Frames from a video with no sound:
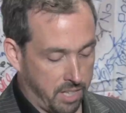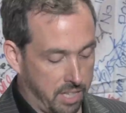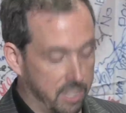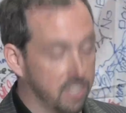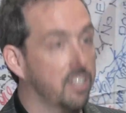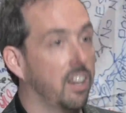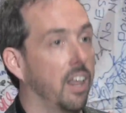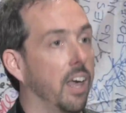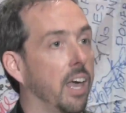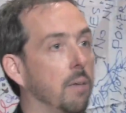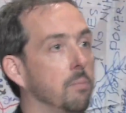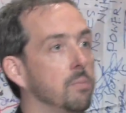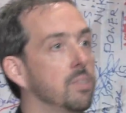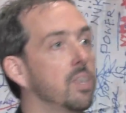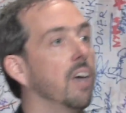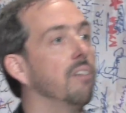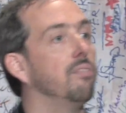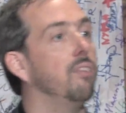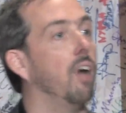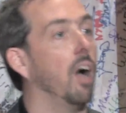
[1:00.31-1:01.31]
these claims
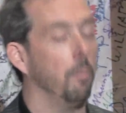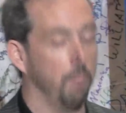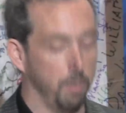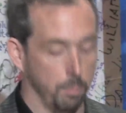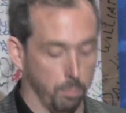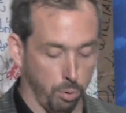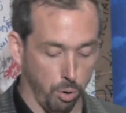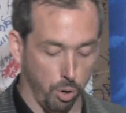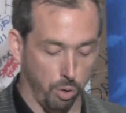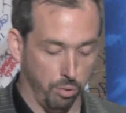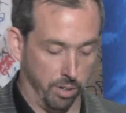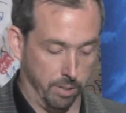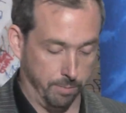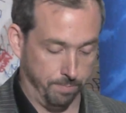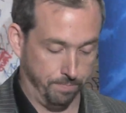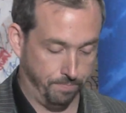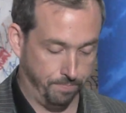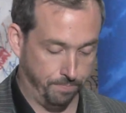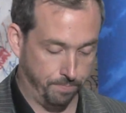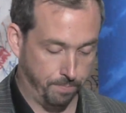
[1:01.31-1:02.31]
have not been proven.
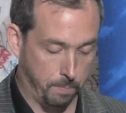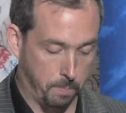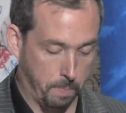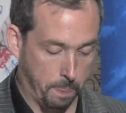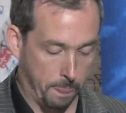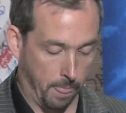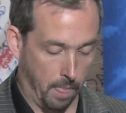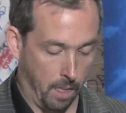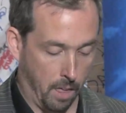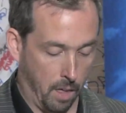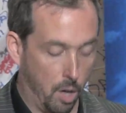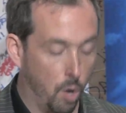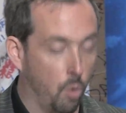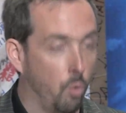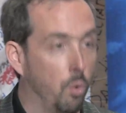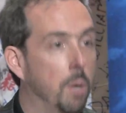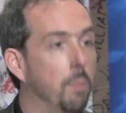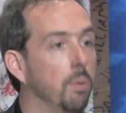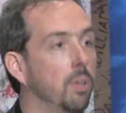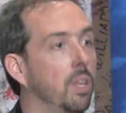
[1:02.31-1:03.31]

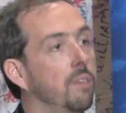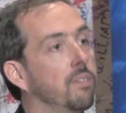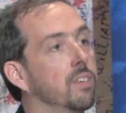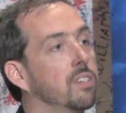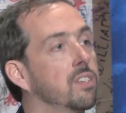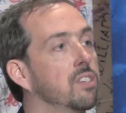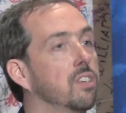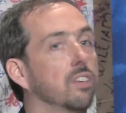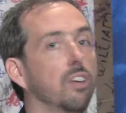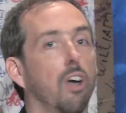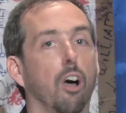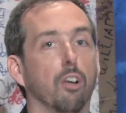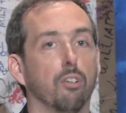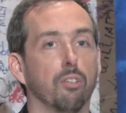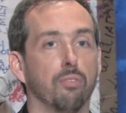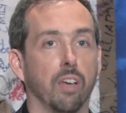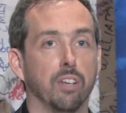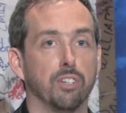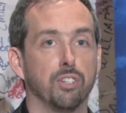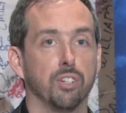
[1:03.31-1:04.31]
We believe this is in
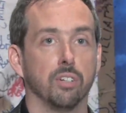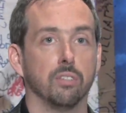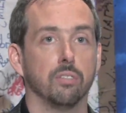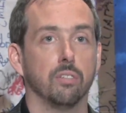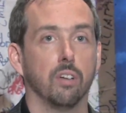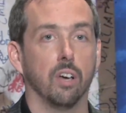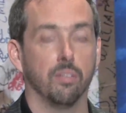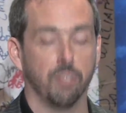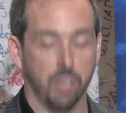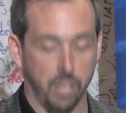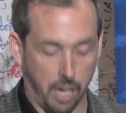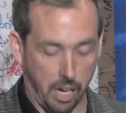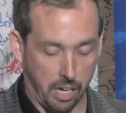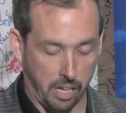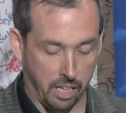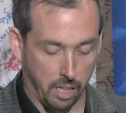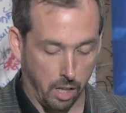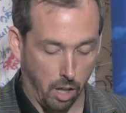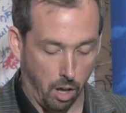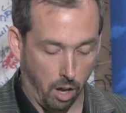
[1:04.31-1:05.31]
contravention of
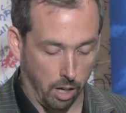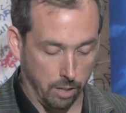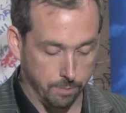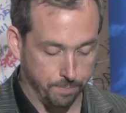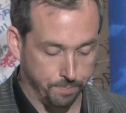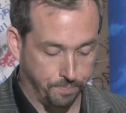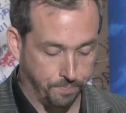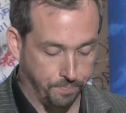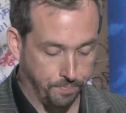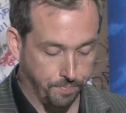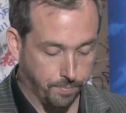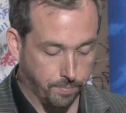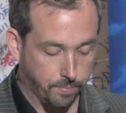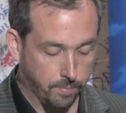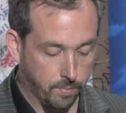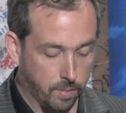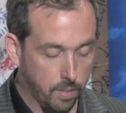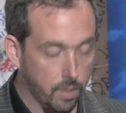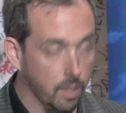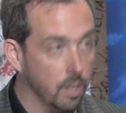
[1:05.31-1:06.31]
Canadian law.
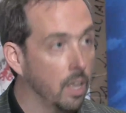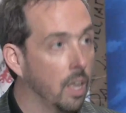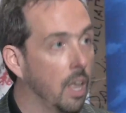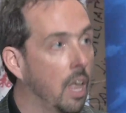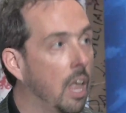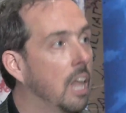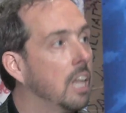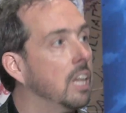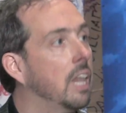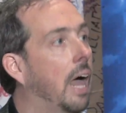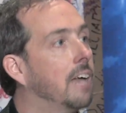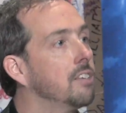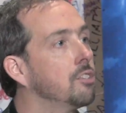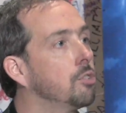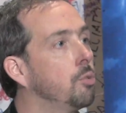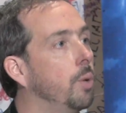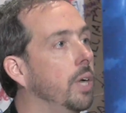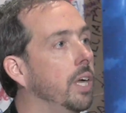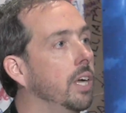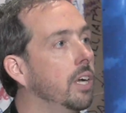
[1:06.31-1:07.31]

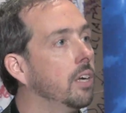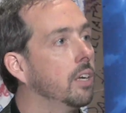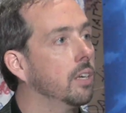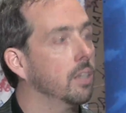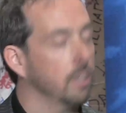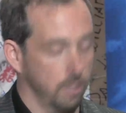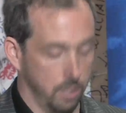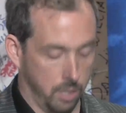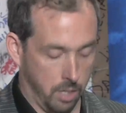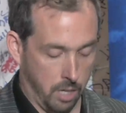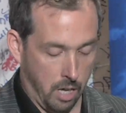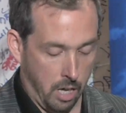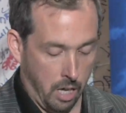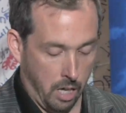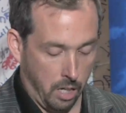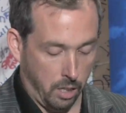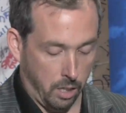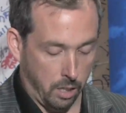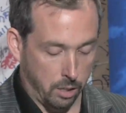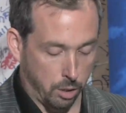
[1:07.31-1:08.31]
Last week,
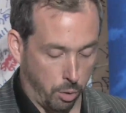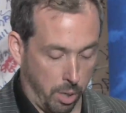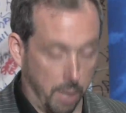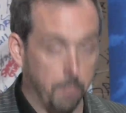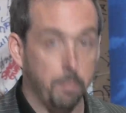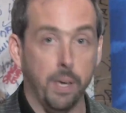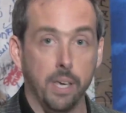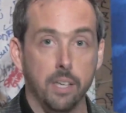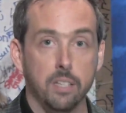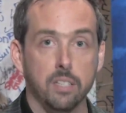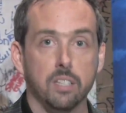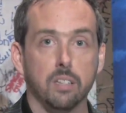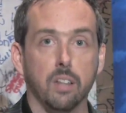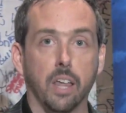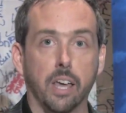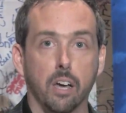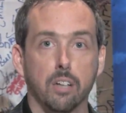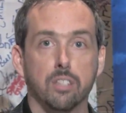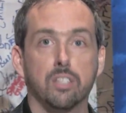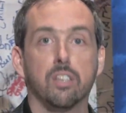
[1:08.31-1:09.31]
Greenpeace,
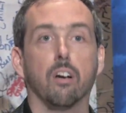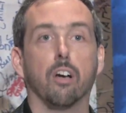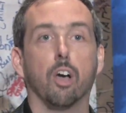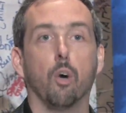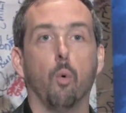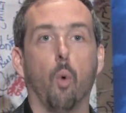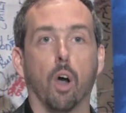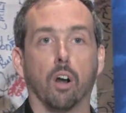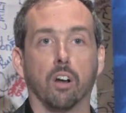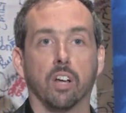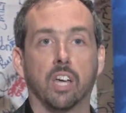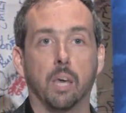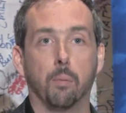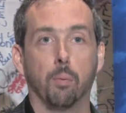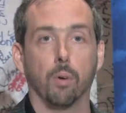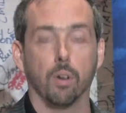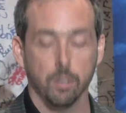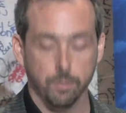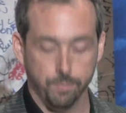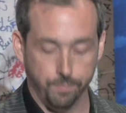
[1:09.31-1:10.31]
Lake Ontario
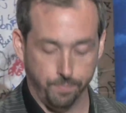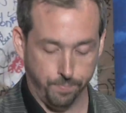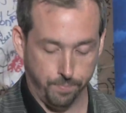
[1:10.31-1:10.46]
Waterkeeper,